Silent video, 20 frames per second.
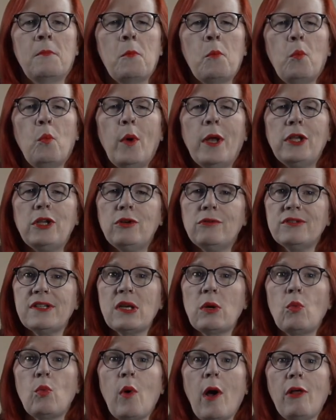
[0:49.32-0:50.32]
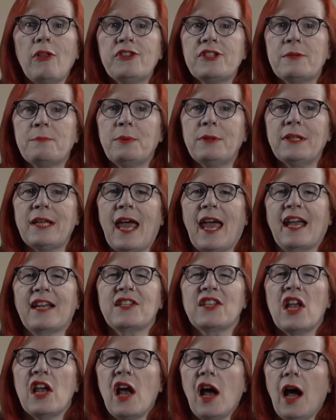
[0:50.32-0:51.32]
When using Wealthsimple
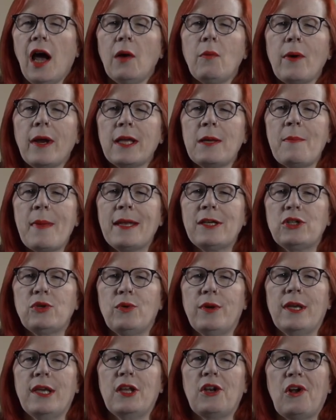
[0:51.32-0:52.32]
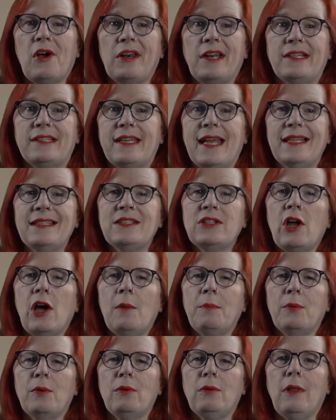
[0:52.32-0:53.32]
Tax, I recommend doing it on a
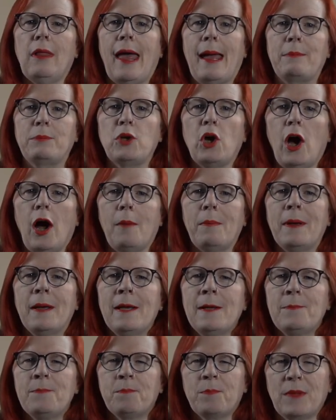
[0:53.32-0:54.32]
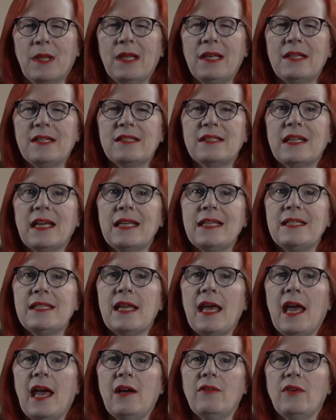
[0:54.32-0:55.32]
desktop or laptop. It is nice
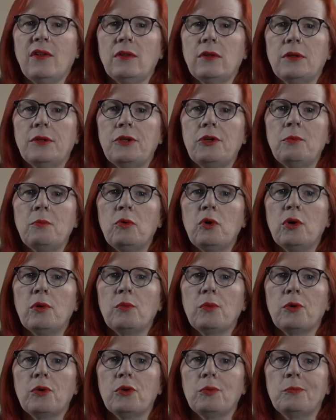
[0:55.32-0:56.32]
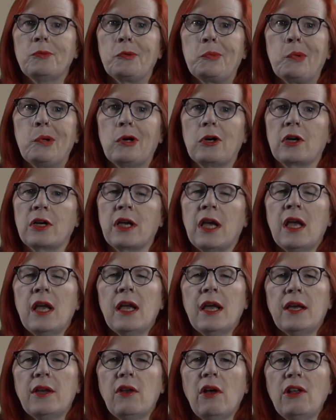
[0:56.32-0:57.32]
to have a little more room to work,
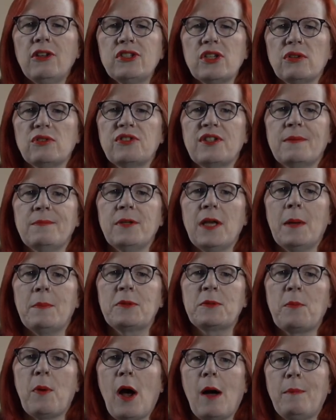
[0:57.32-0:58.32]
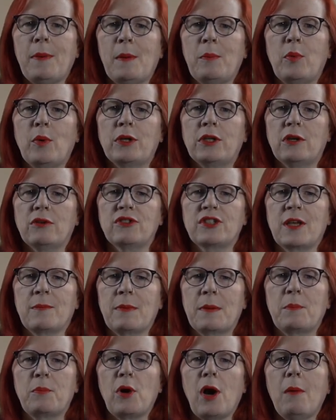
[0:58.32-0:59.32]
and also sometimes pop-up windows can
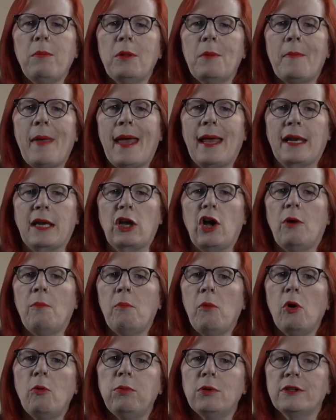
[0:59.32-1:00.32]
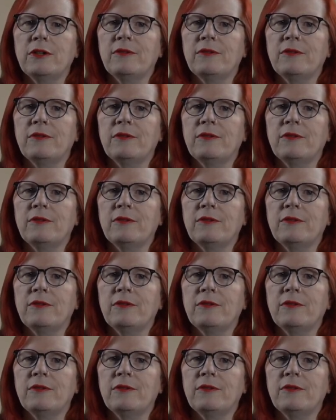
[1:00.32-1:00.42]
be problematic on mobile